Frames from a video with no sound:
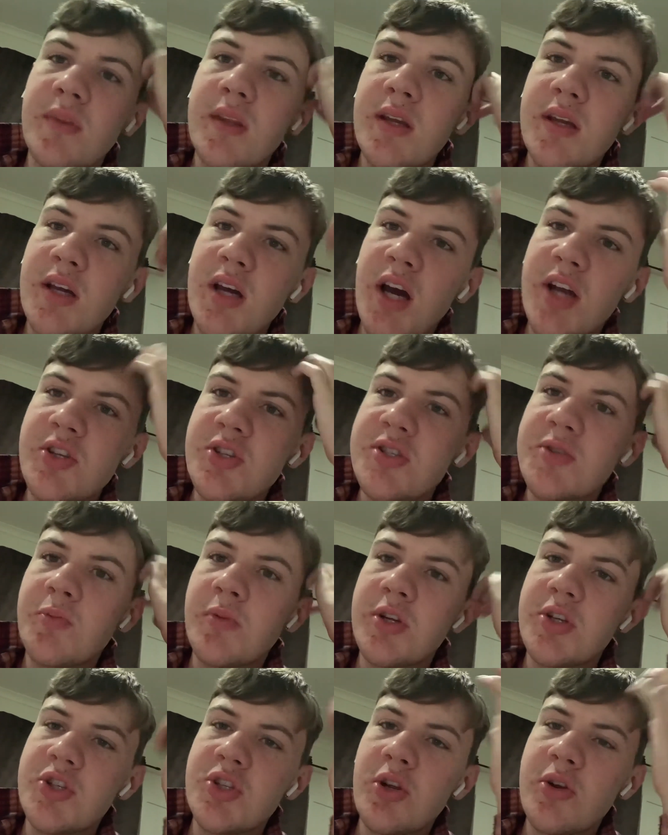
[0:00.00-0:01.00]
I just
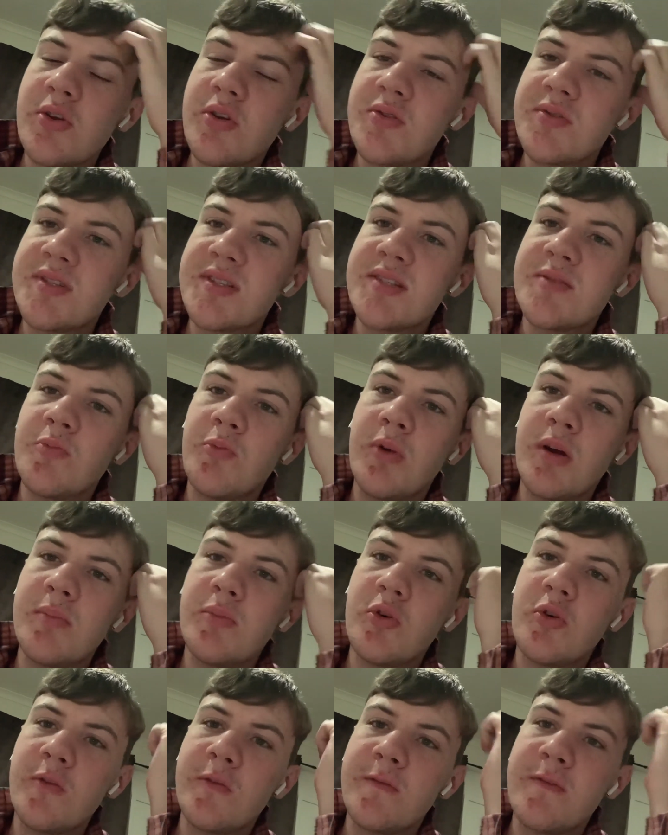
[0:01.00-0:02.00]
want to show you one
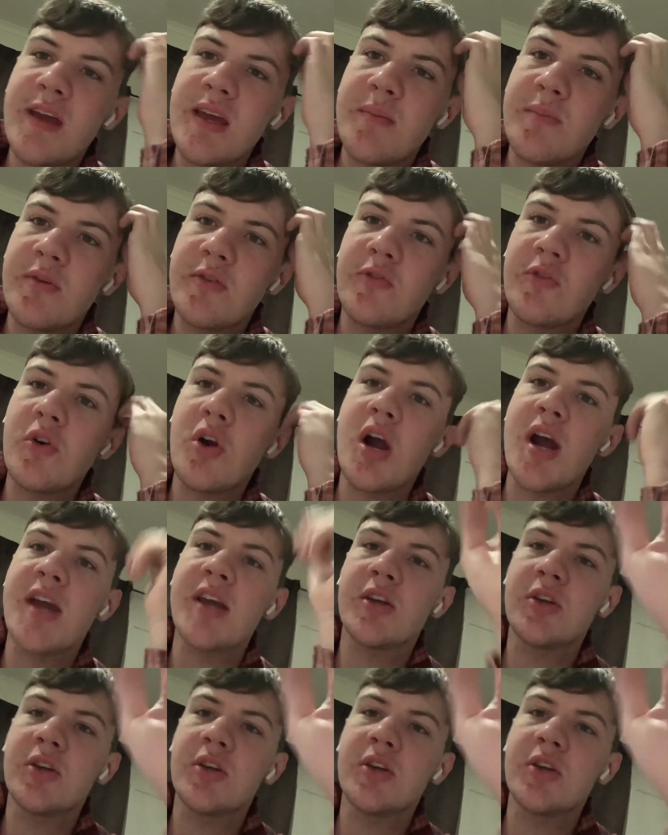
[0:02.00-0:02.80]
more thing before I